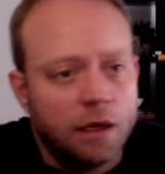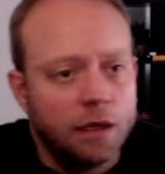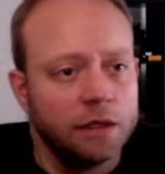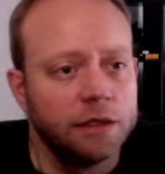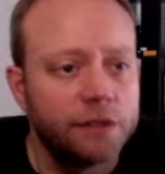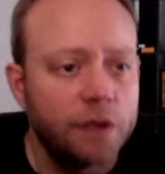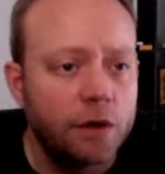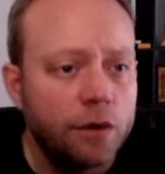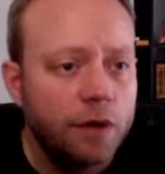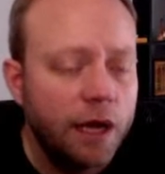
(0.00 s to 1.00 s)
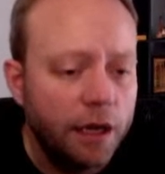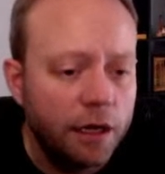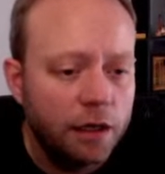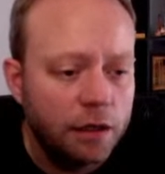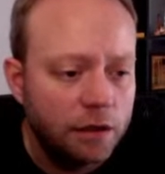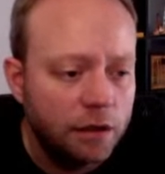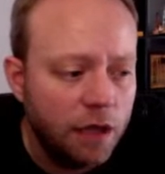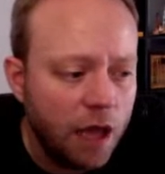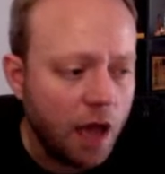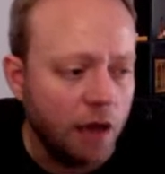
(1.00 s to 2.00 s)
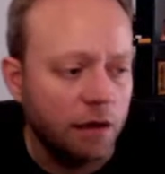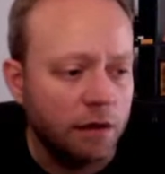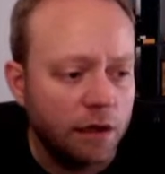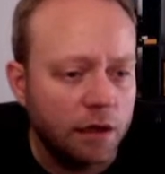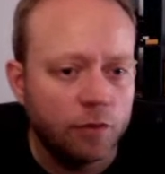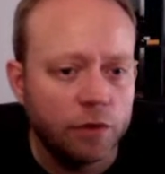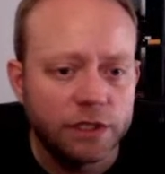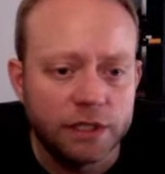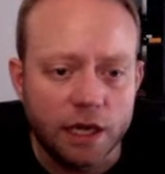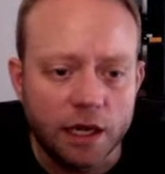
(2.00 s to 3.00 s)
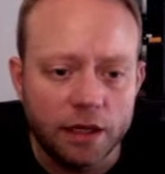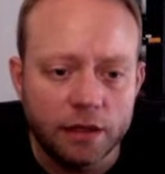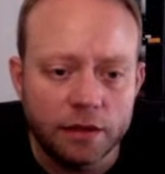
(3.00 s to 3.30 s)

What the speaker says: So yeah, I think we're done.